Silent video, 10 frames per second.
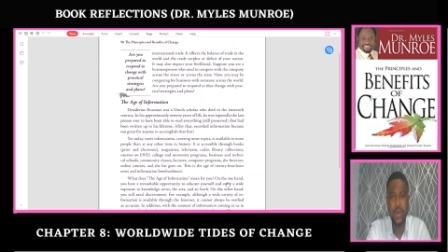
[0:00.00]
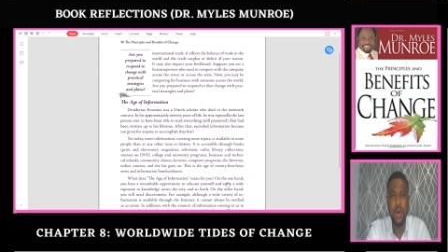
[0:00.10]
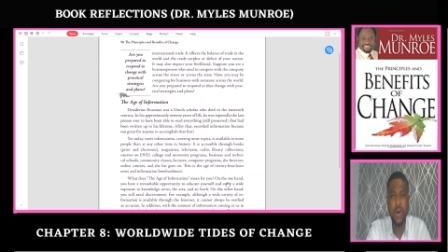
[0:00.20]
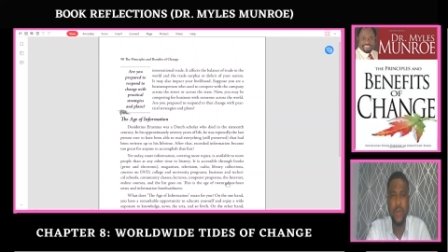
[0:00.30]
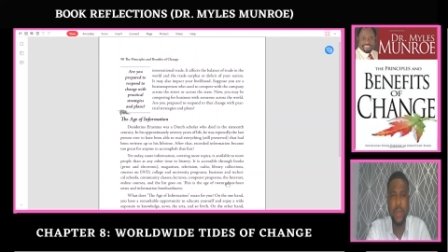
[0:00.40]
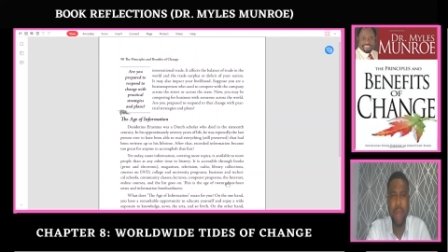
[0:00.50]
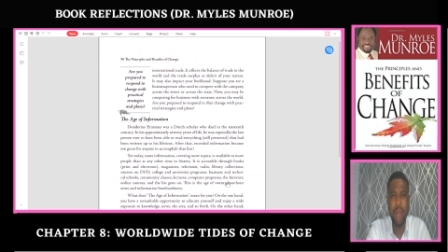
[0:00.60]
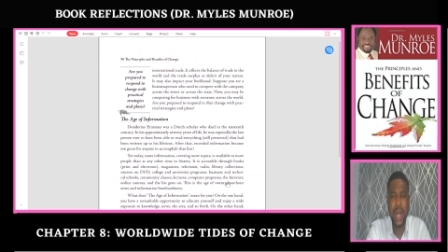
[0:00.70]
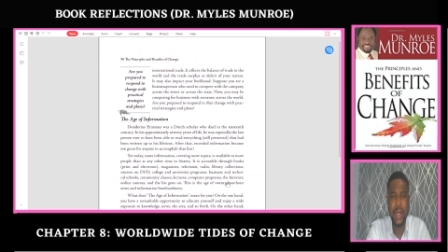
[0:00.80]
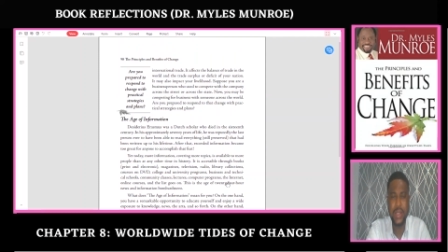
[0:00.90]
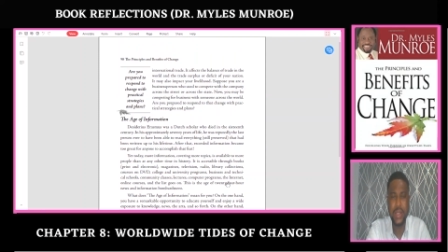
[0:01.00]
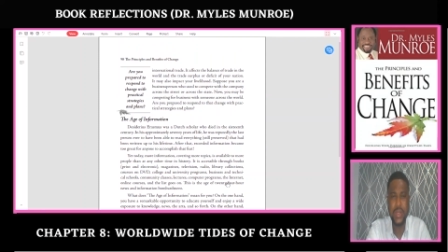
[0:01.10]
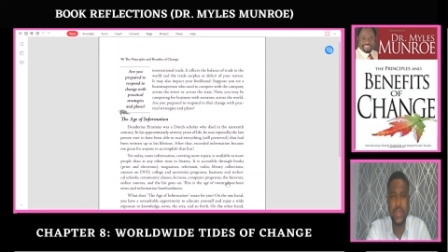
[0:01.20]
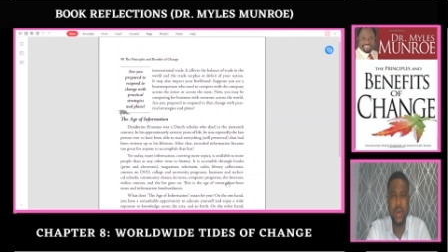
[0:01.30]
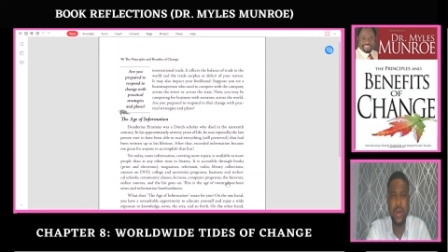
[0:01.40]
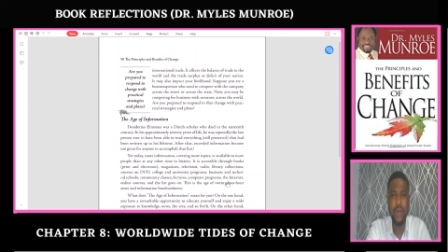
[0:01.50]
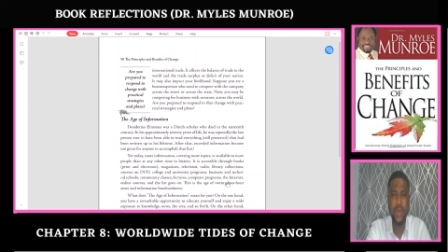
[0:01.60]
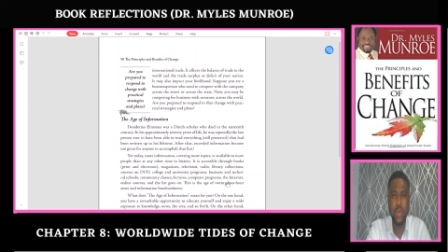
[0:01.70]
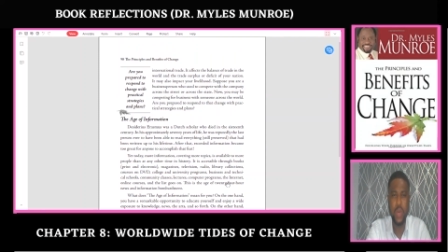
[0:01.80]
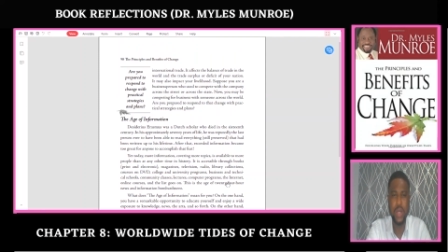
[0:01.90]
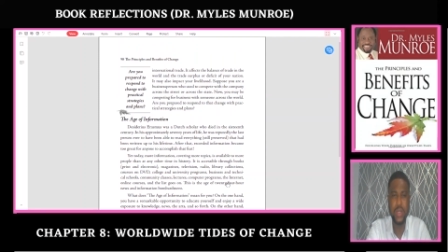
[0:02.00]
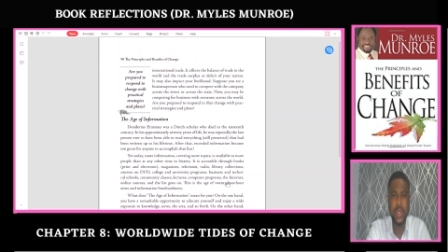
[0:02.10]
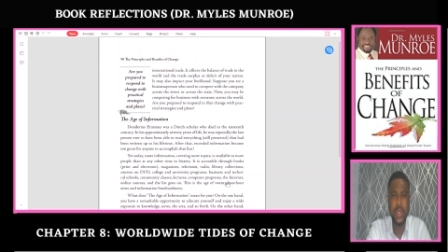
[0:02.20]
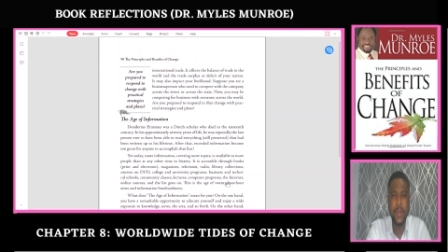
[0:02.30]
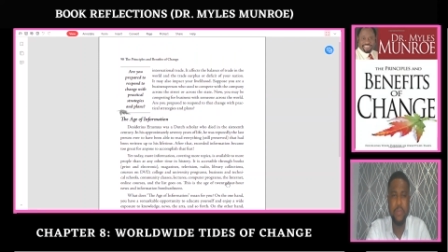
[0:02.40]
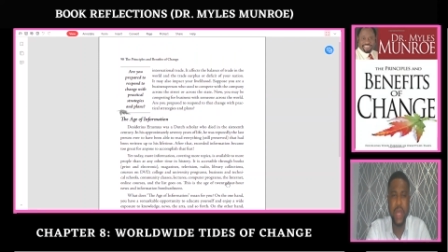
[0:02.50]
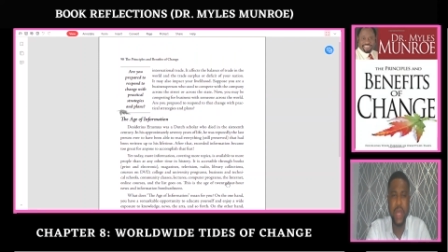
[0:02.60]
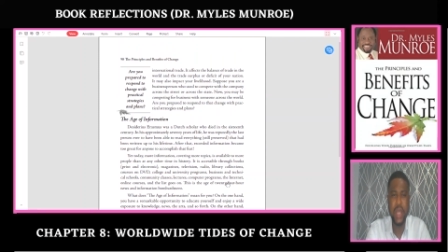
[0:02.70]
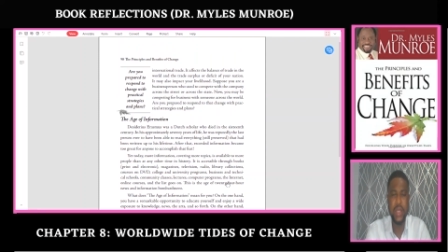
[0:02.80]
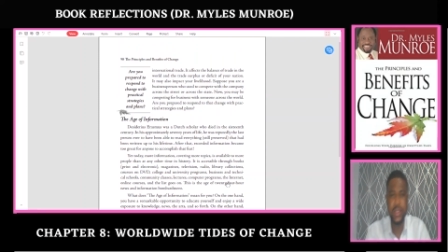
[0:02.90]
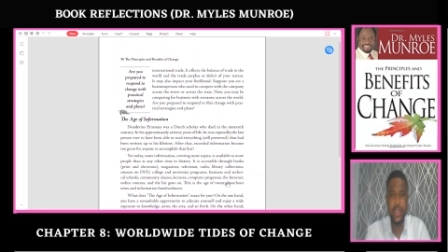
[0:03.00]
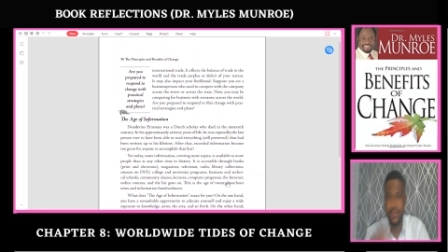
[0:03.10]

of the markets of the world. And